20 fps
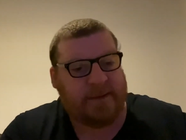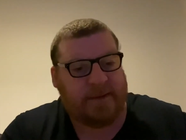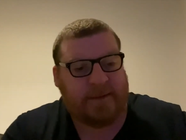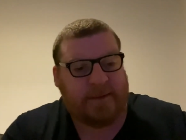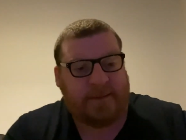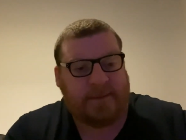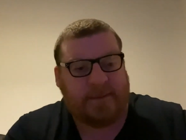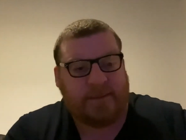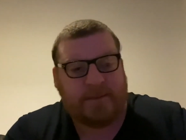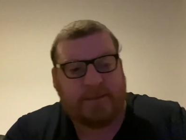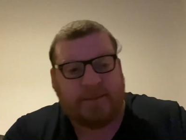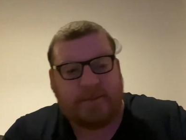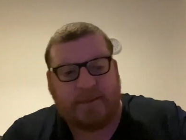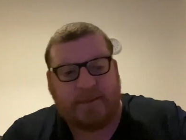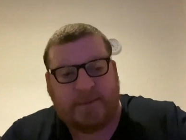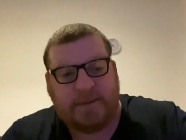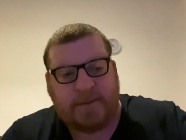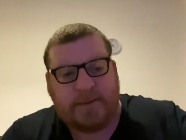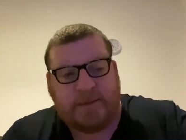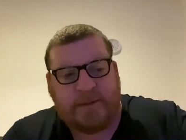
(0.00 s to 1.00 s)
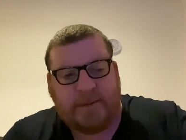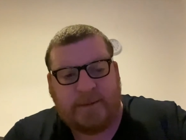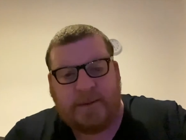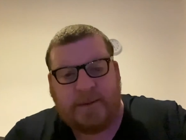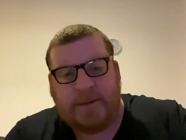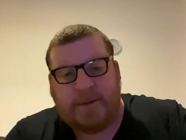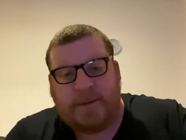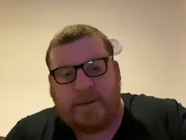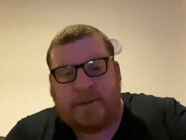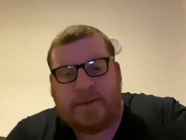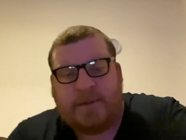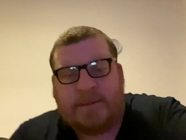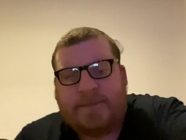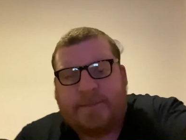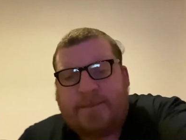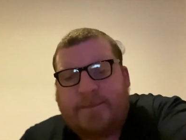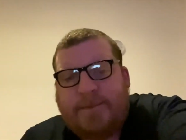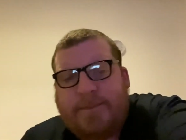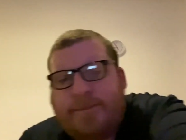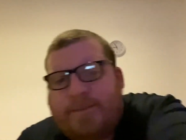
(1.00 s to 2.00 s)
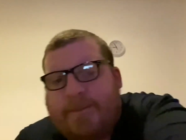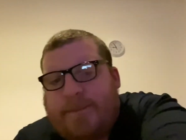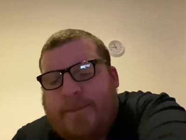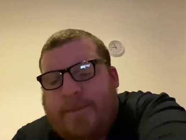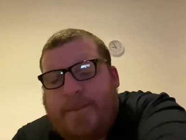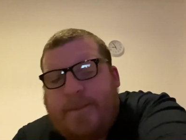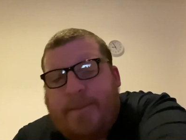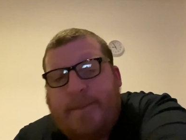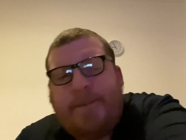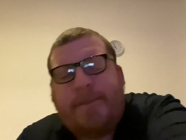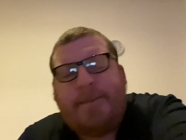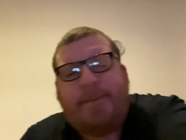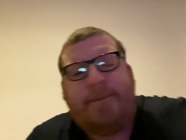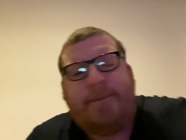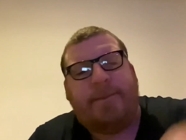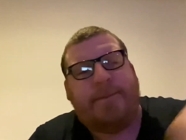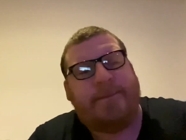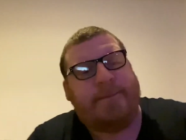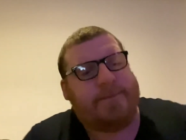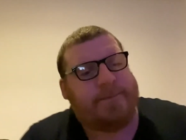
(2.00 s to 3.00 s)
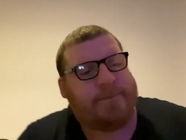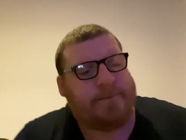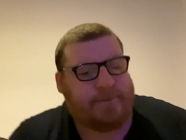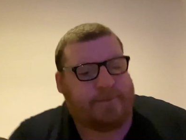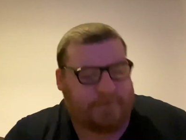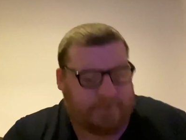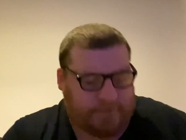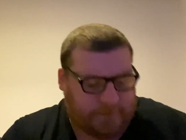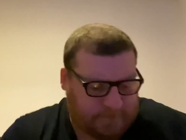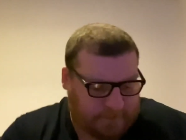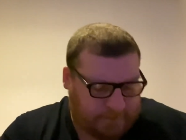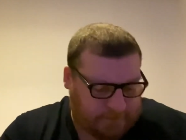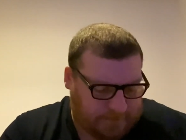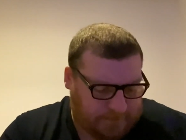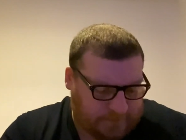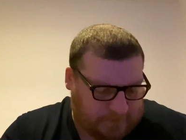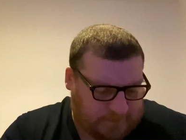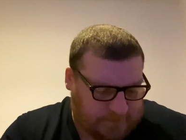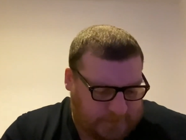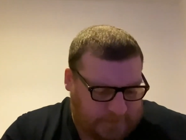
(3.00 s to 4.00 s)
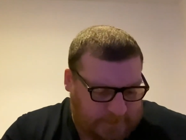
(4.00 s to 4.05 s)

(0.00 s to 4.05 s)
Nobody speaks.